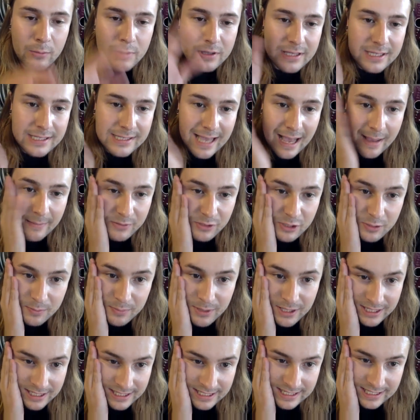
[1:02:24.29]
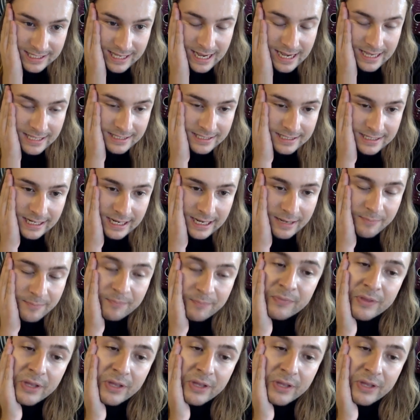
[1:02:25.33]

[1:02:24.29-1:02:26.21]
with this absolute bloody disaster.